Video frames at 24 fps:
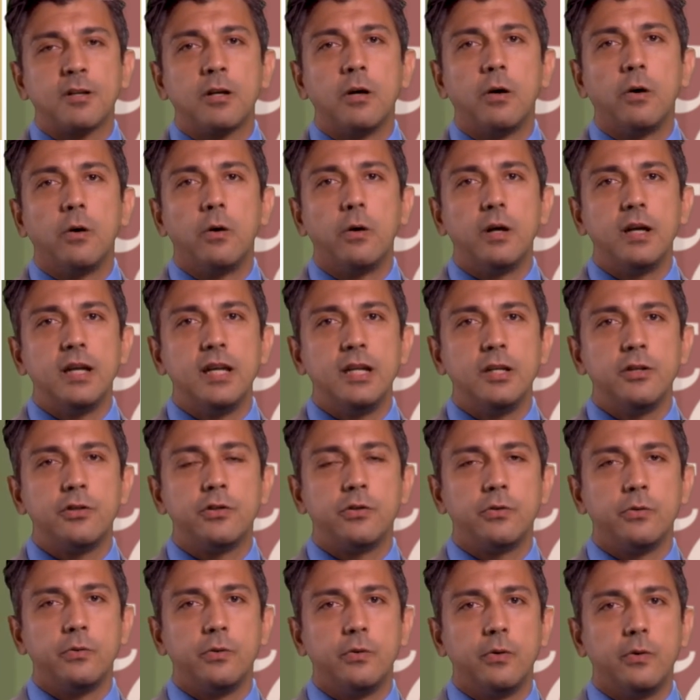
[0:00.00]
go
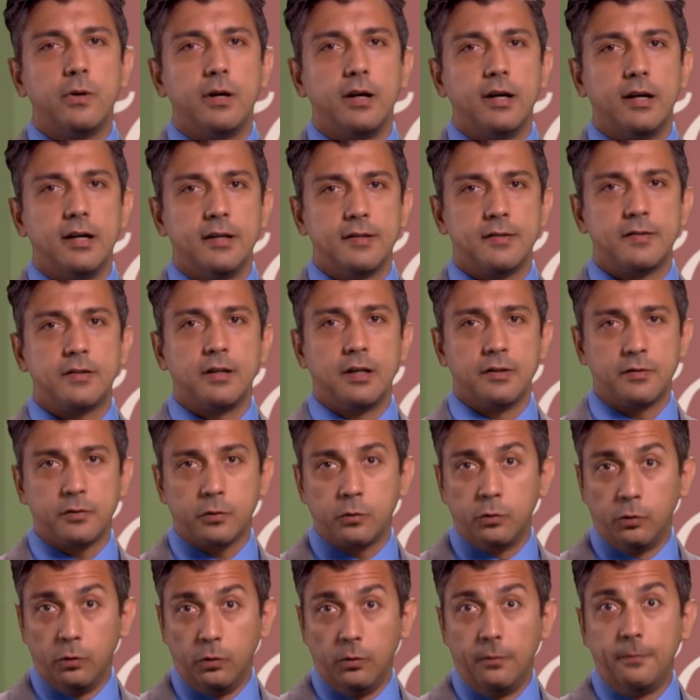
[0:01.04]
into a
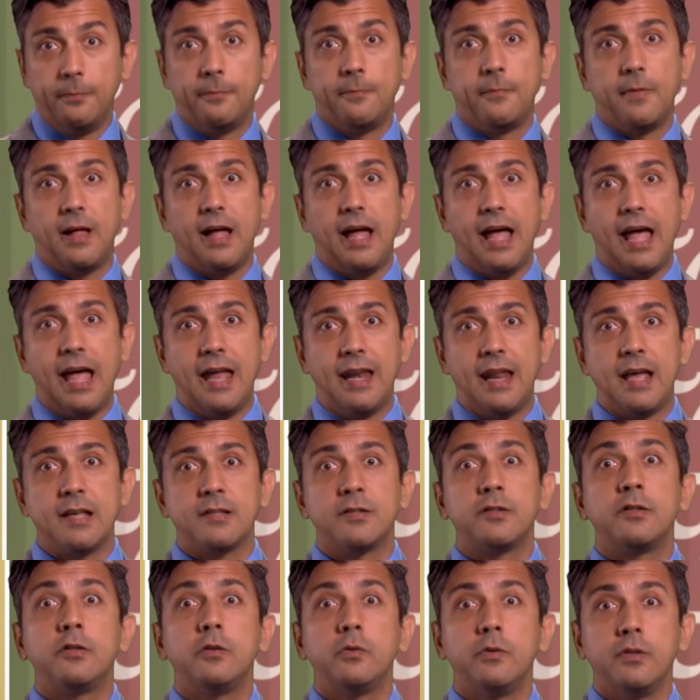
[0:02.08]
school and
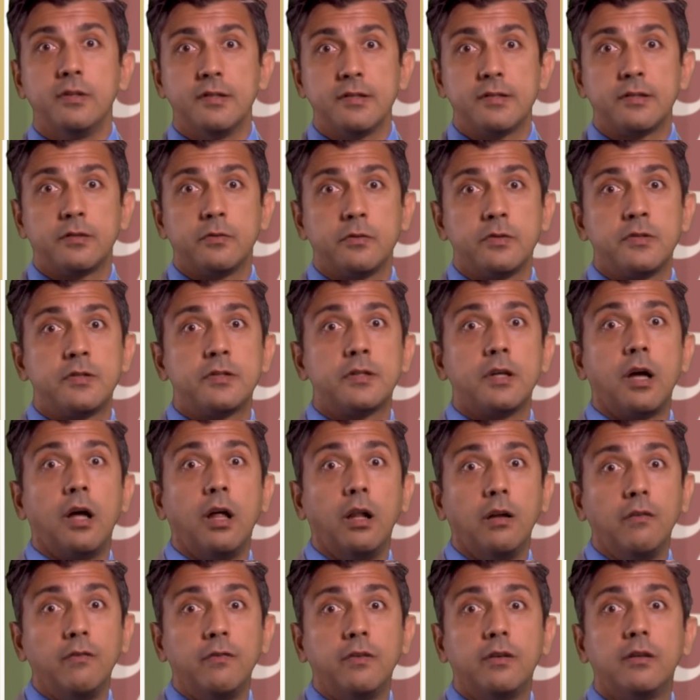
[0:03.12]
as students to
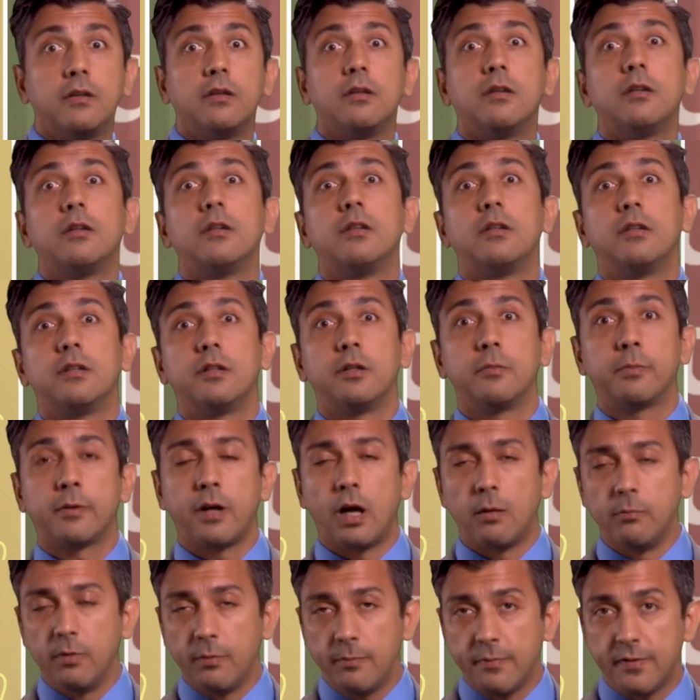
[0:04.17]
solve the
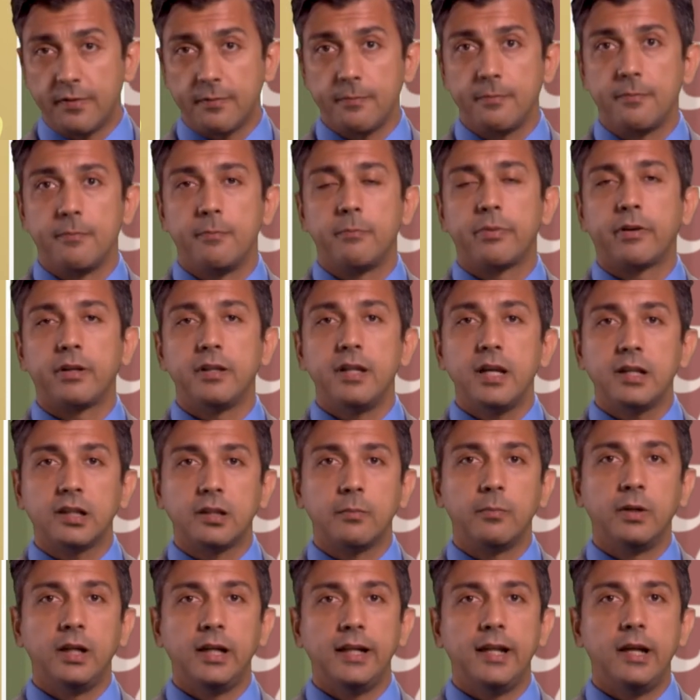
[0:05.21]
problems,
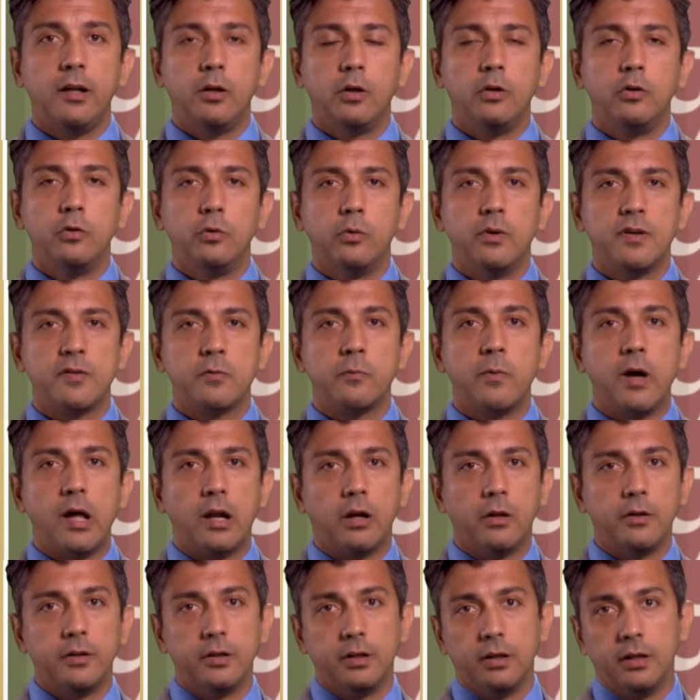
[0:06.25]
predictably they don't do as
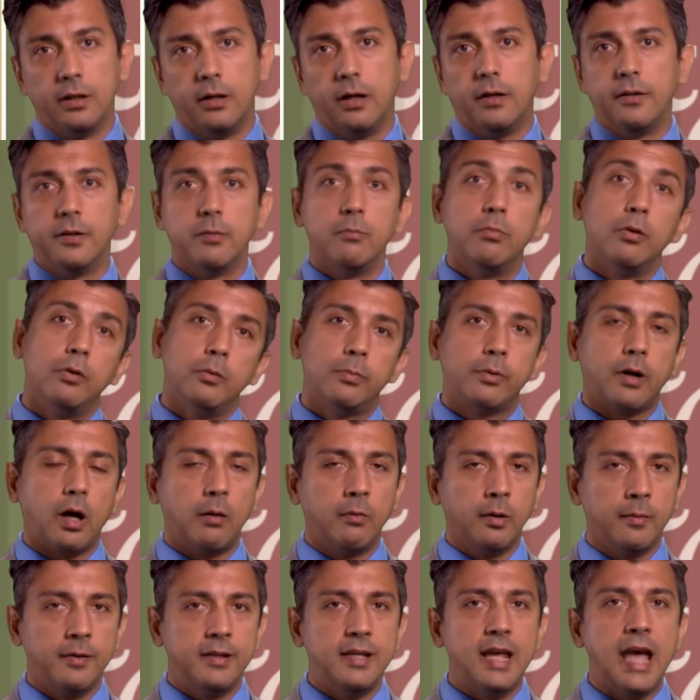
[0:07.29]
well on the on the blue
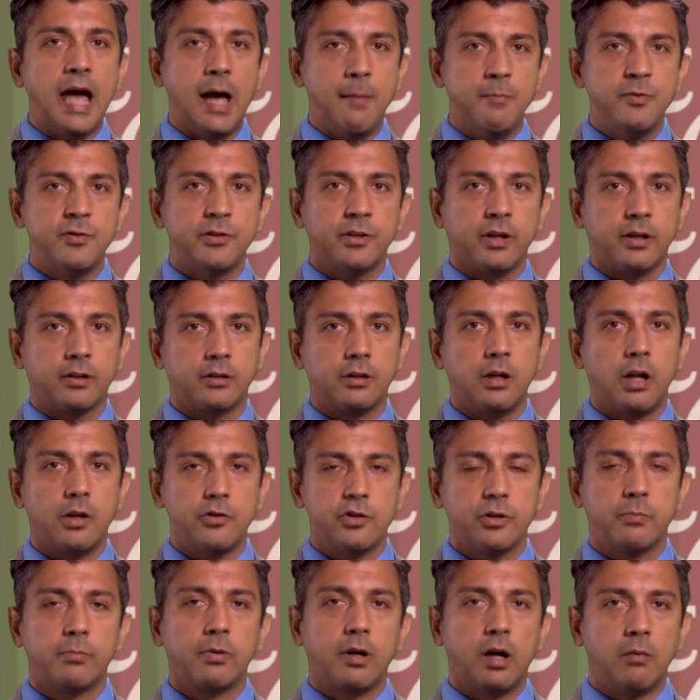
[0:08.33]
problem, the abstract
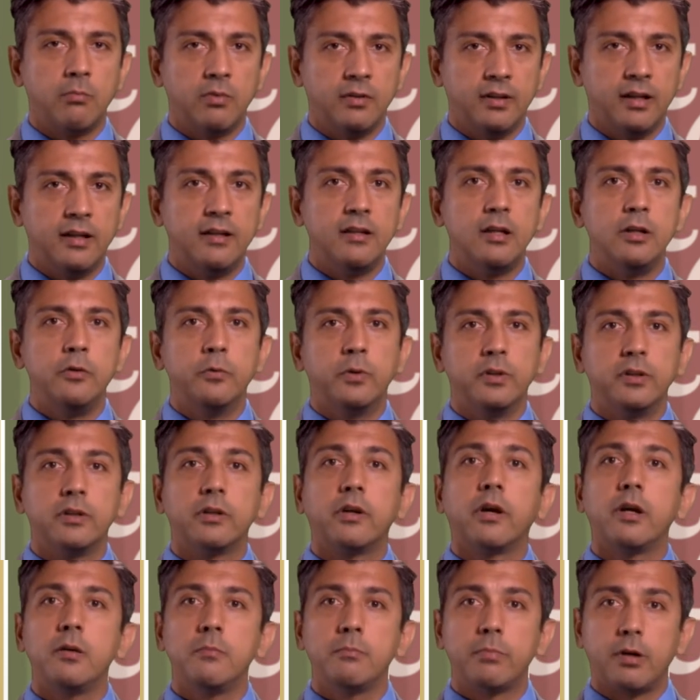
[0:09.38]
logic problem than they do on the
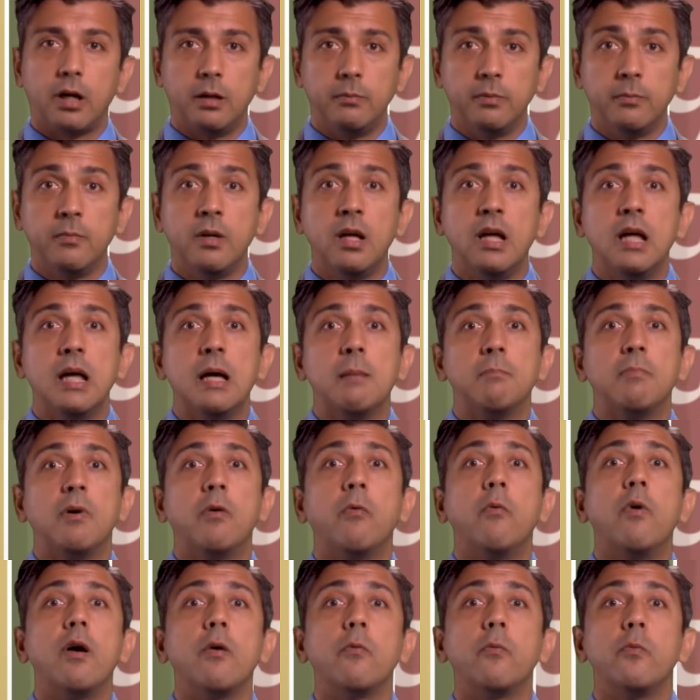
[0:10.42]
green problem.
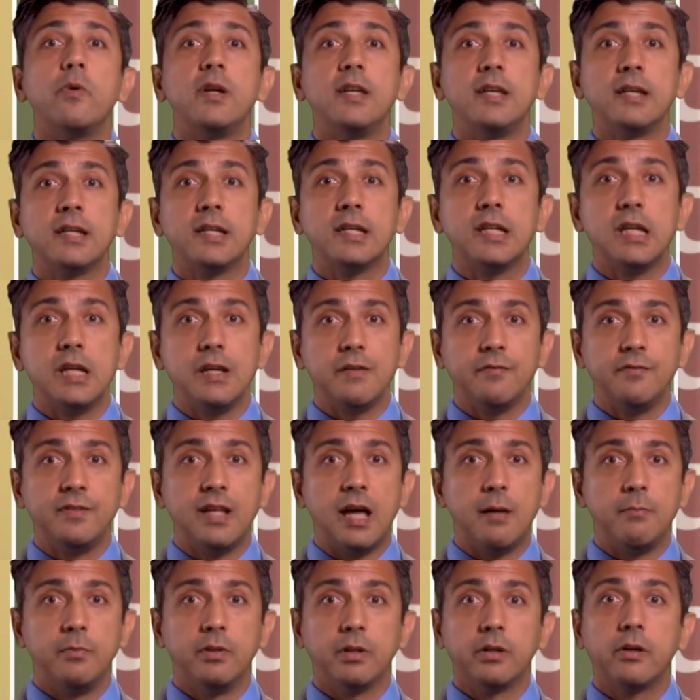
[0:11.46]
But when we give
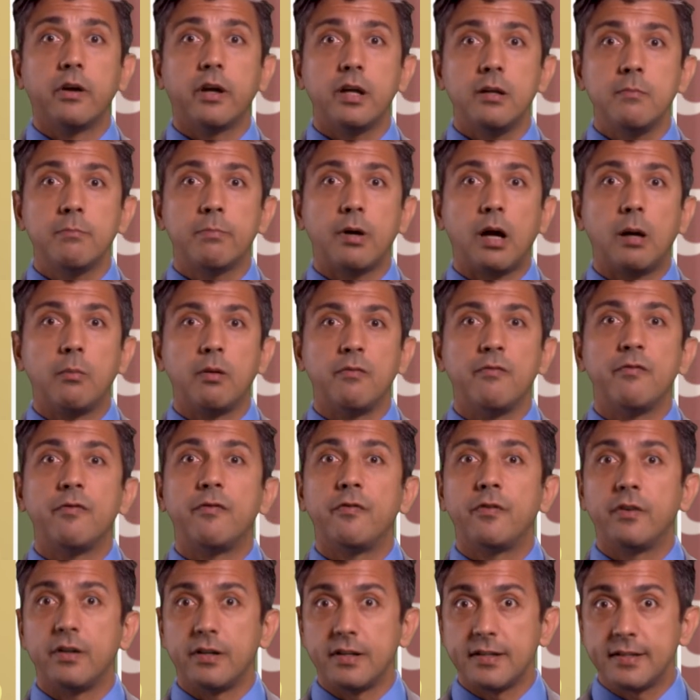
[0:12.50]
them the green problem
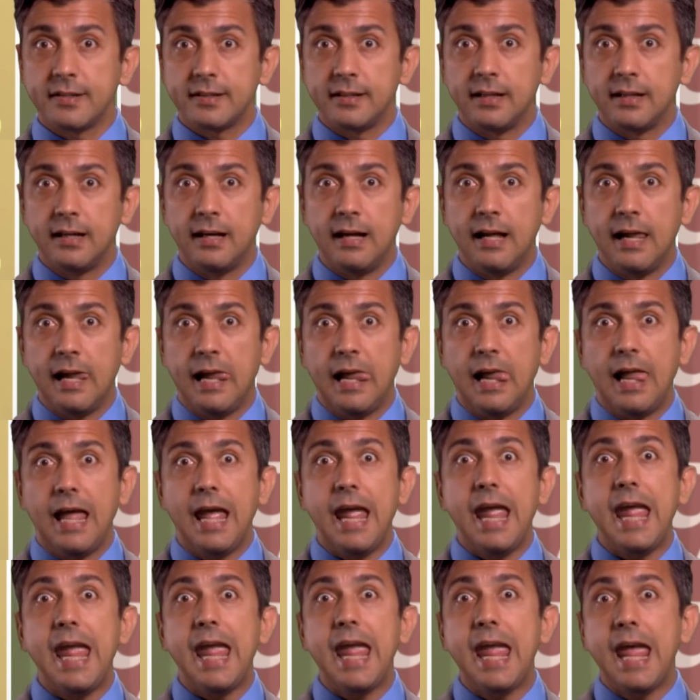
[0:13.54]
first
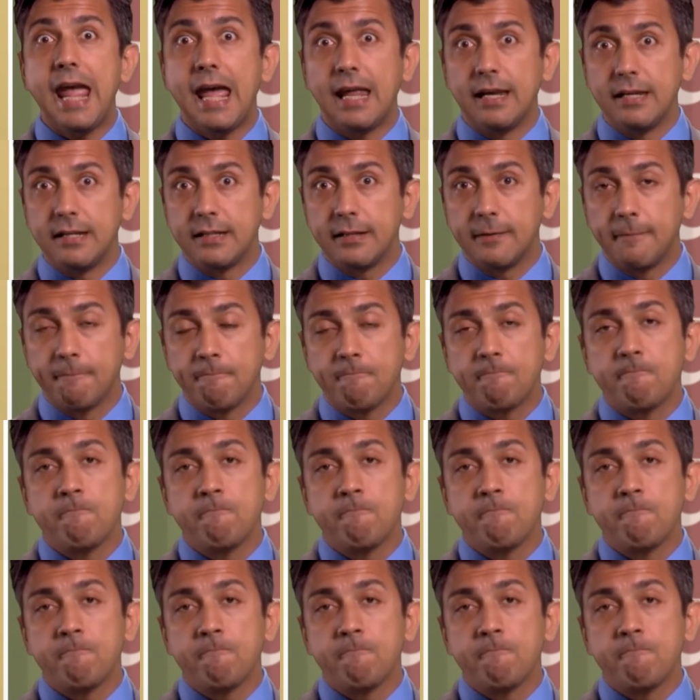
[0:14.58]
and